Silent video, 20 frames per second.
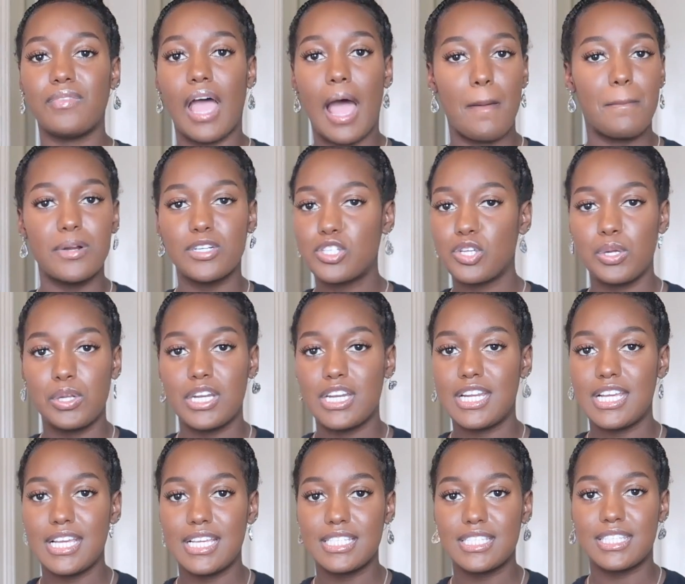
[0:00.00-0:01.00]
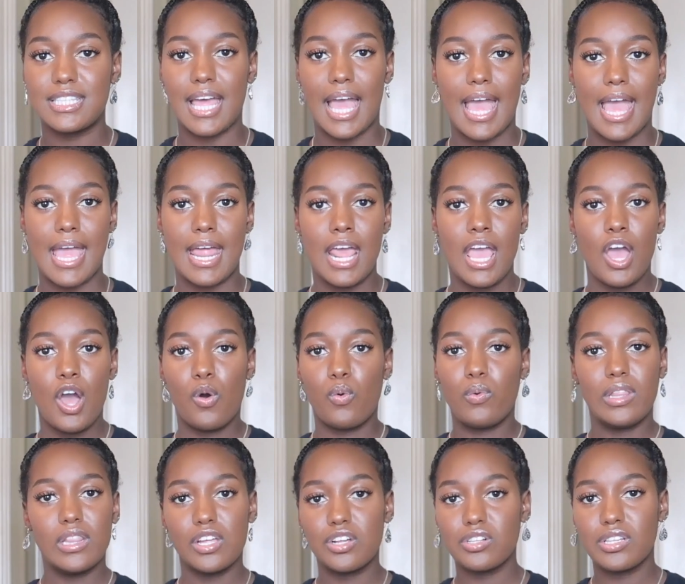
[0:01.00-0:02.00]
opportunities that
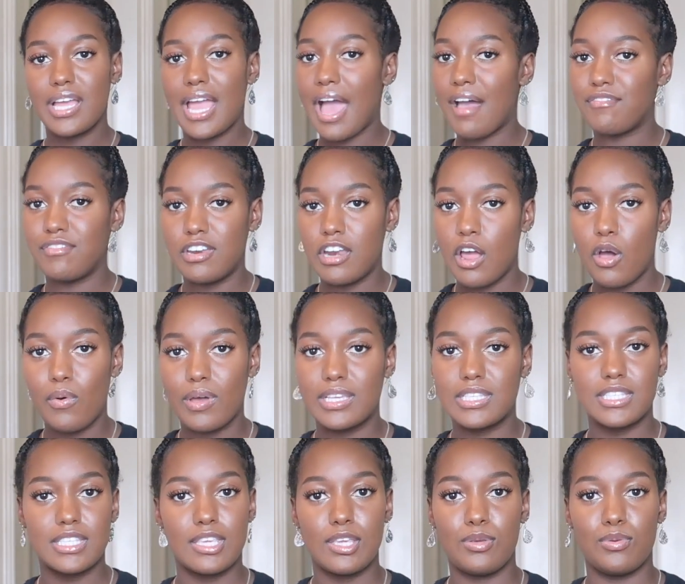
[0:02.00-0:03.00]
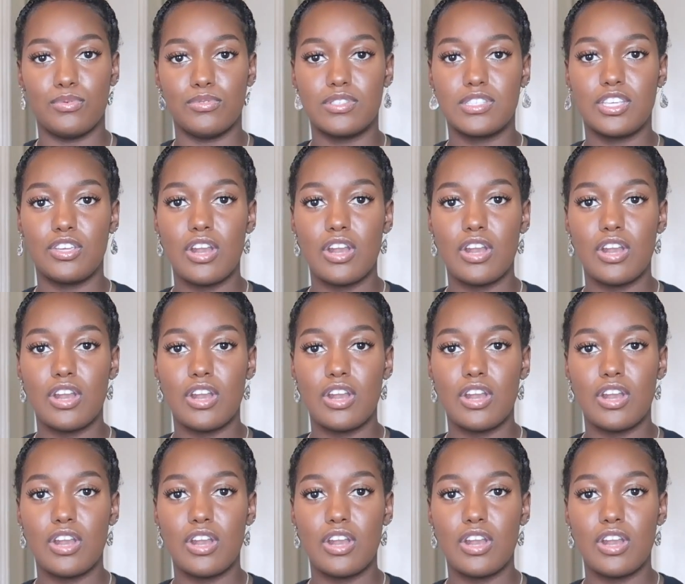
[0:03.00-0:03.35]
we literally have no excuse.